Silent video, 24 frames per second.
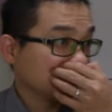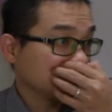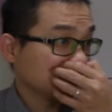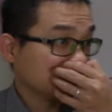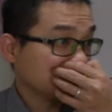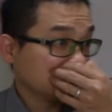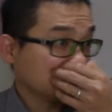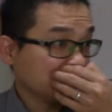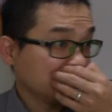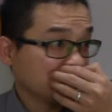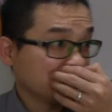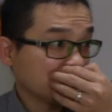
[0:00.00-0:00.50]

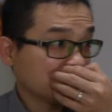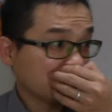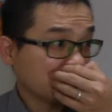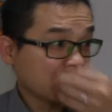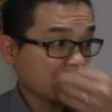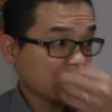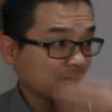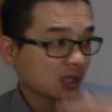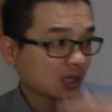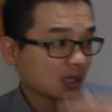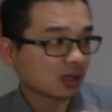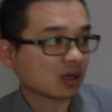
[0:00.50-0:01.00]
If your
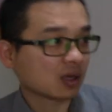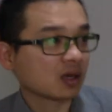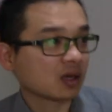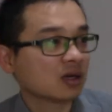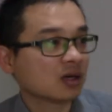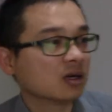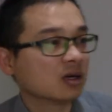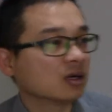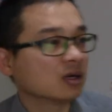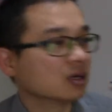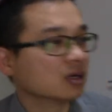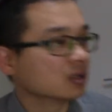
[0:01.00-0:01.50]
neck
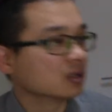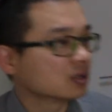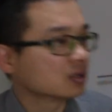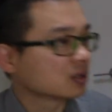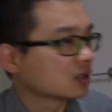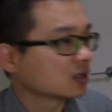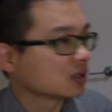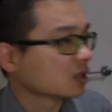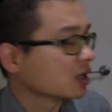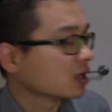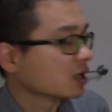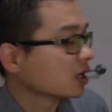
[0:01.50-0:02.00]

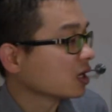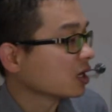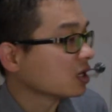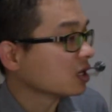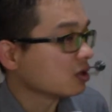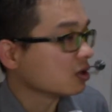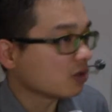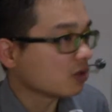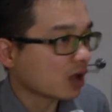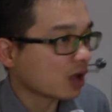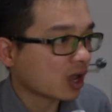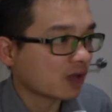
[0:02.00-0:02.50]
hurts and
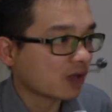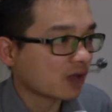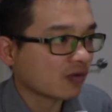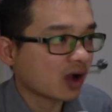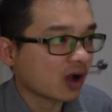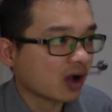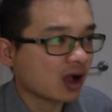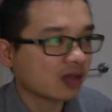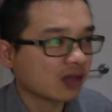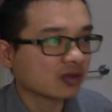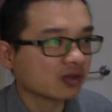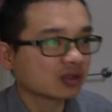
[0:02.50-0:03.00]
you have
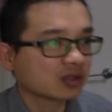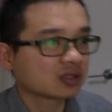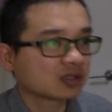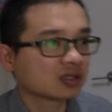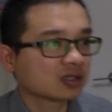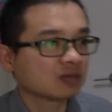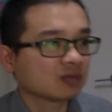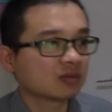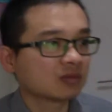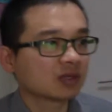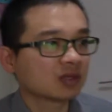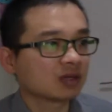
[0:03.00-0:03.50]
other
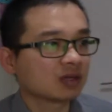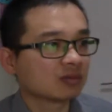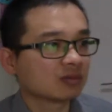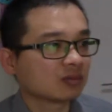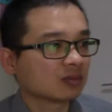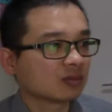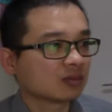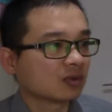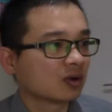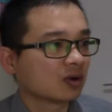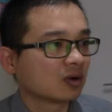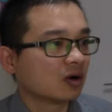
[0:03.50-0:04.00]
symptoms
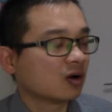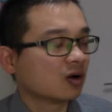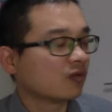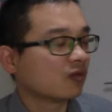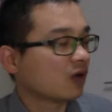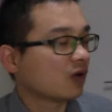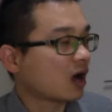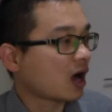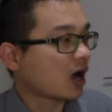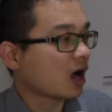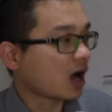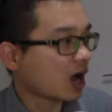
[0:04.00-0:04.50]
of
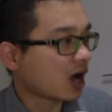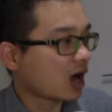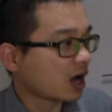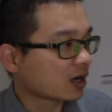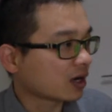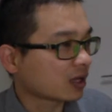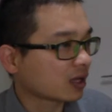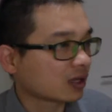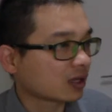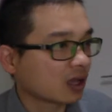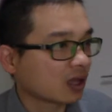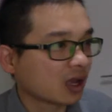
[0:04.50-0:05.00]

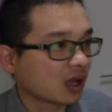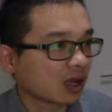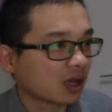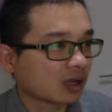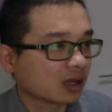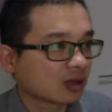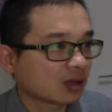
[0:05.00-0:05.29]
heart attack,